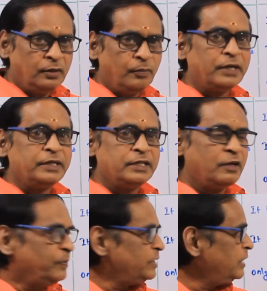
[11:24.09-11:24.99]
Purchase
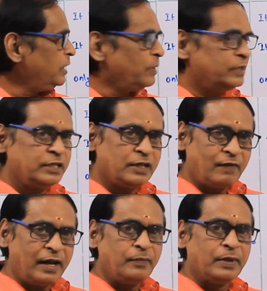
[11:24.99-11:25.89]
of machinery, purchase of
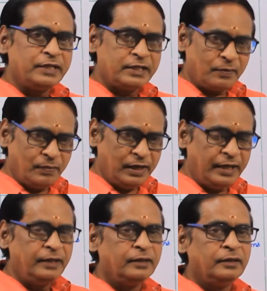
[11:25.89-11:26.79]
land, purchase of
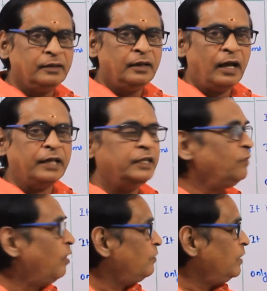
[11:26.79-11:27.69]
building. And
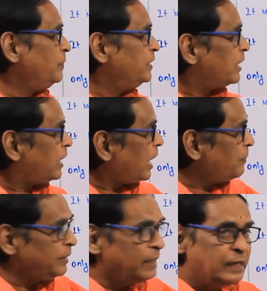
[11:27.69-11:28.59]
then what will be the
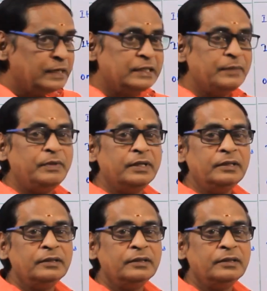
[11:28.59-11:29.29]
capital receipt?